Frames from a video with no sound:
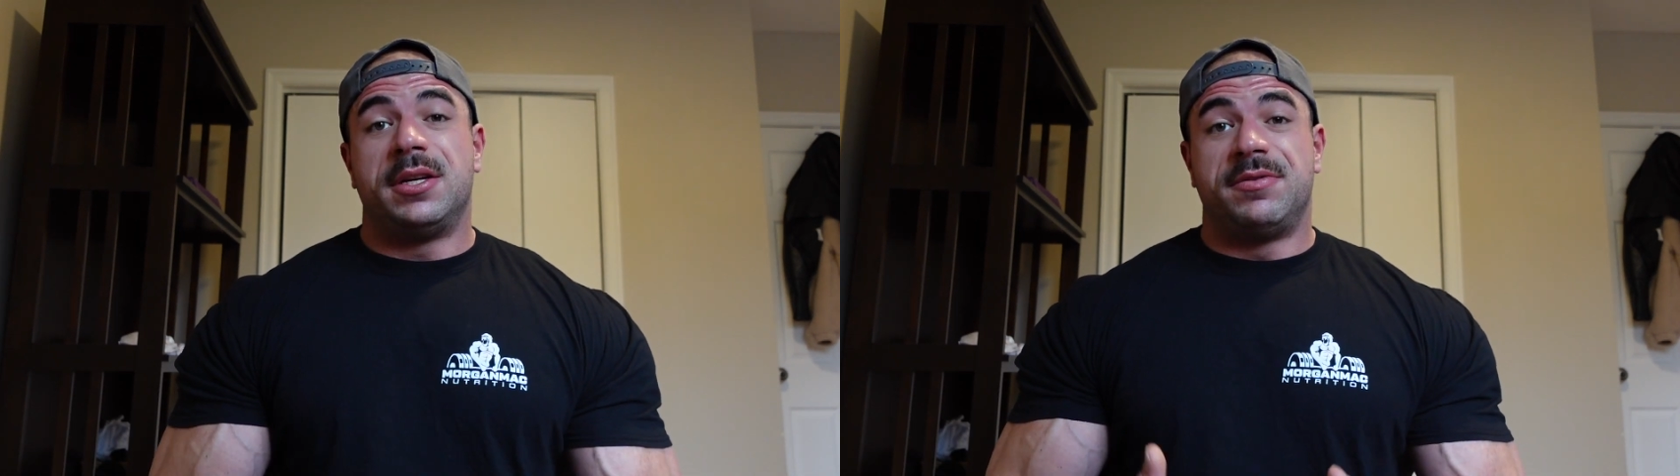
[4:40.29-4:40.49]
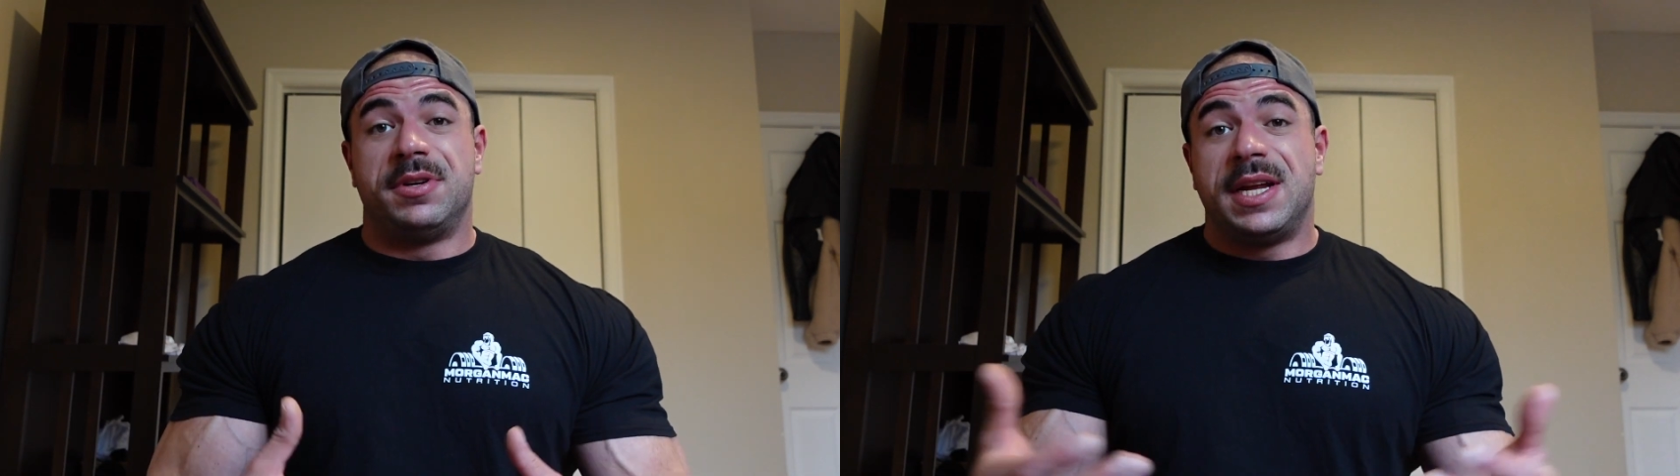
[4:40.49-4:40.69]

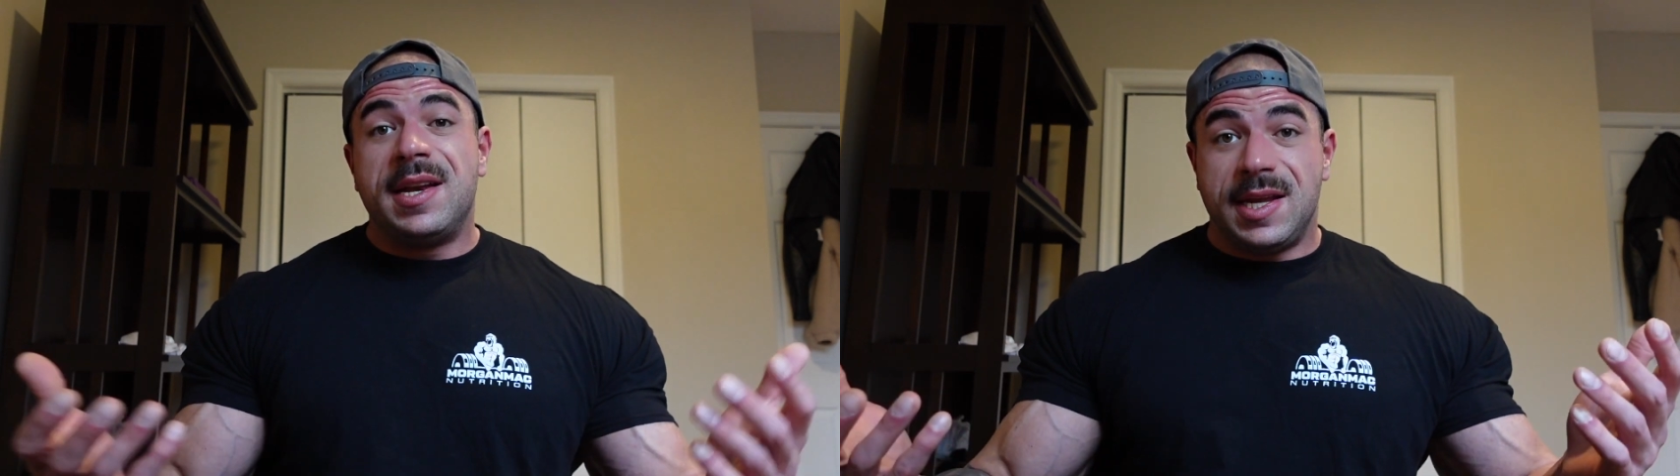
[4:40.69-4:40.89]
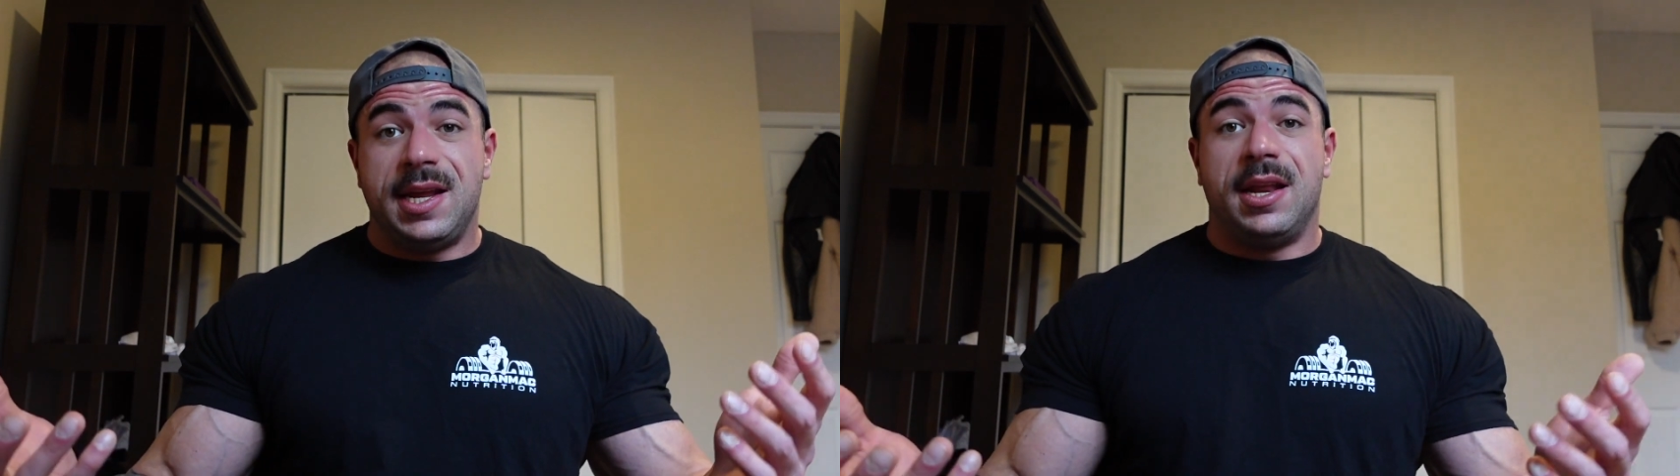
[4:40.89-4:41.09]
make us
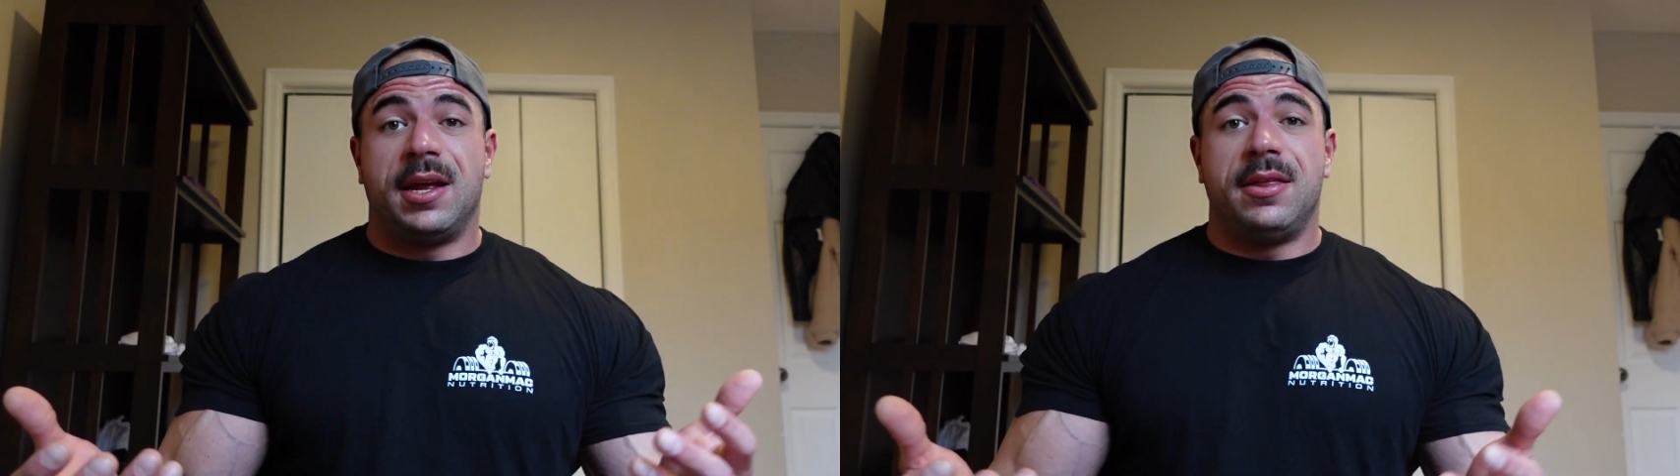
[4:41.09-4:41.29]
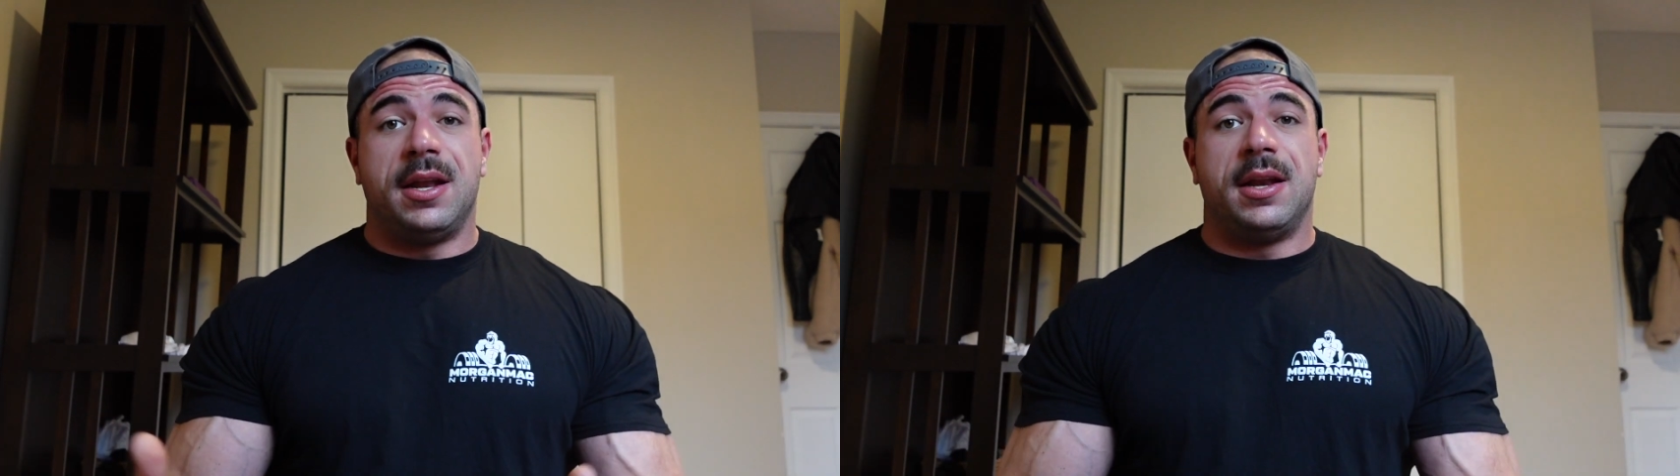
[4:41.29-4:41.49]
resent
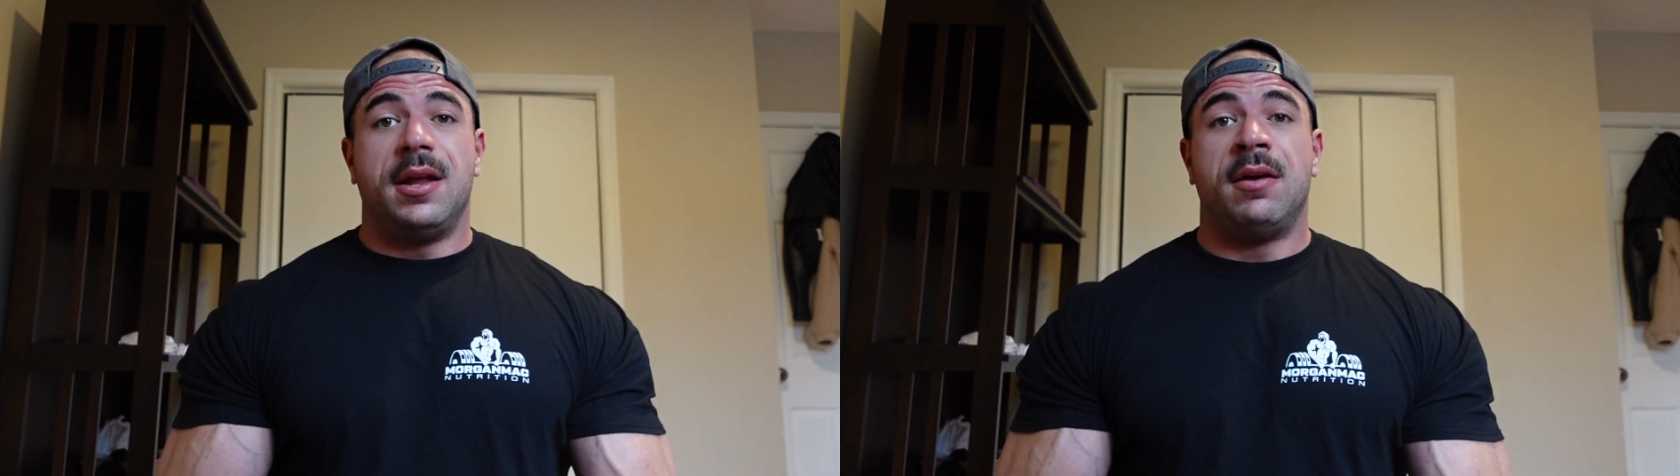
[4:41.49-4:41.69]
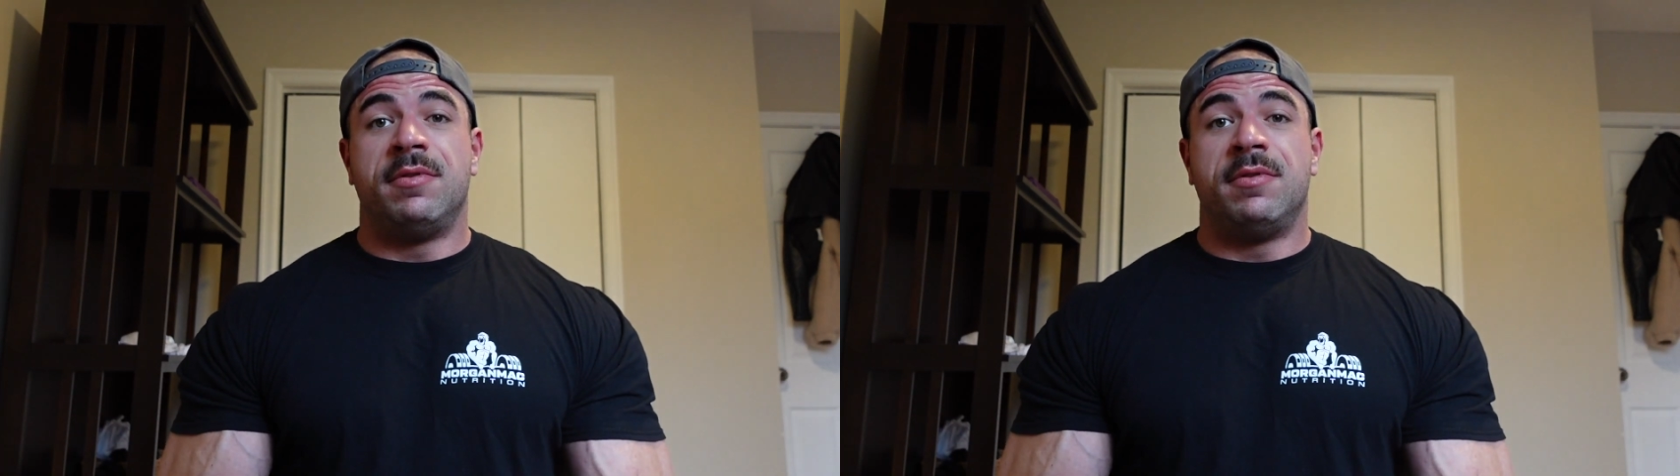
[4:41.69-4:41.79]
eating and then